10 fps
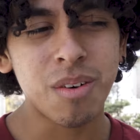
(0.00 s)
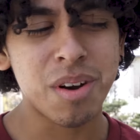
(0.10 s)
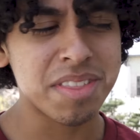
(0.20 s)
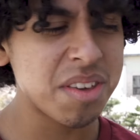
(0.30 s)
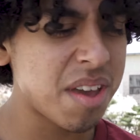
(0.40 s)
or
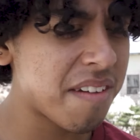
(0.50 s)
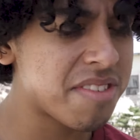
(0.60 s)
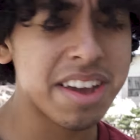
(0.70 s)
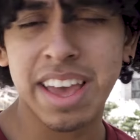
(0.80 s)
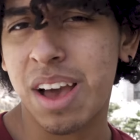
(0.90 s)
I think you have
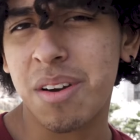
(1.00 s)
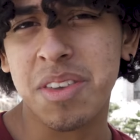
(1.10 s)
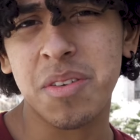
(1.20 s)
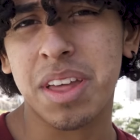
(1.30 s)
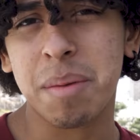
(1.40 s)
the account
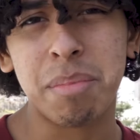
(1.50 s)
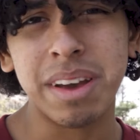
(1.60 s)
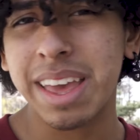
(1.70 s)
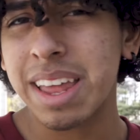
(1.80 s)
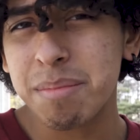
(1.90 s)
and you
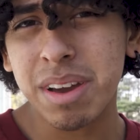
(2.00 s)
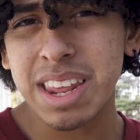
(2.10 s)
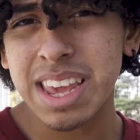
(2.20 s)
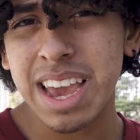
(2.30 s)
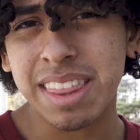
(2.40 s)
put in money,